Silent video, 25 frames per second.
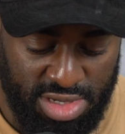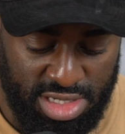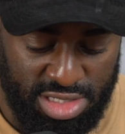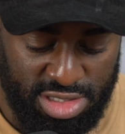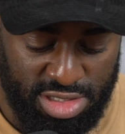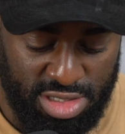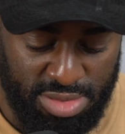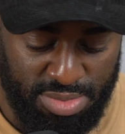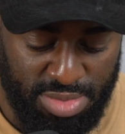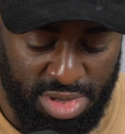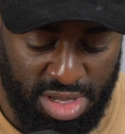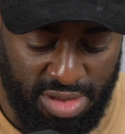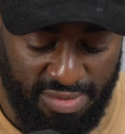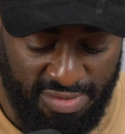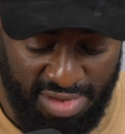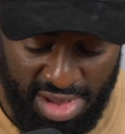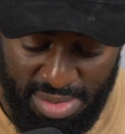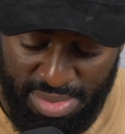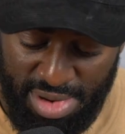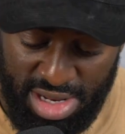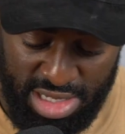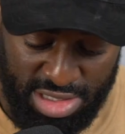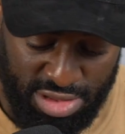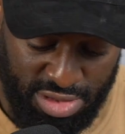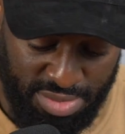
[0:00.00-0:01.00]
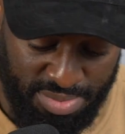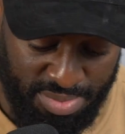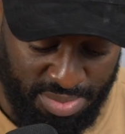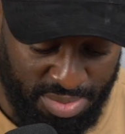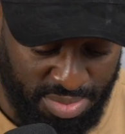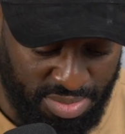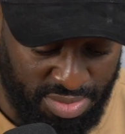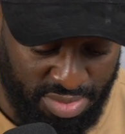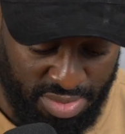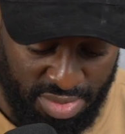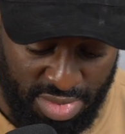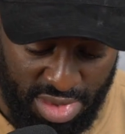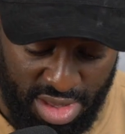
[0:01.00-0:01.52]
where it should be. Fair play to him.
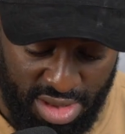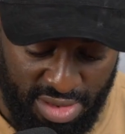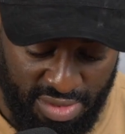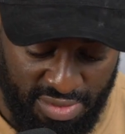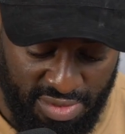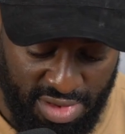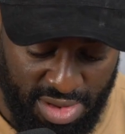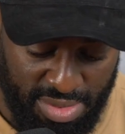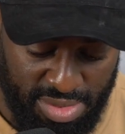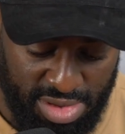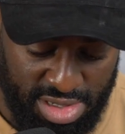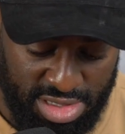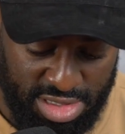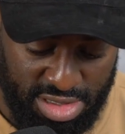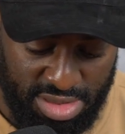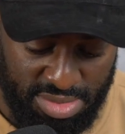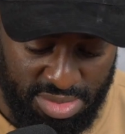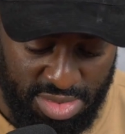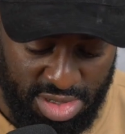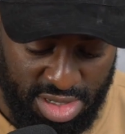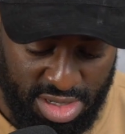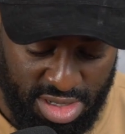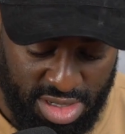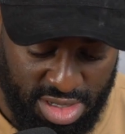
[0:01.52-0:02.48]
Fair play to him.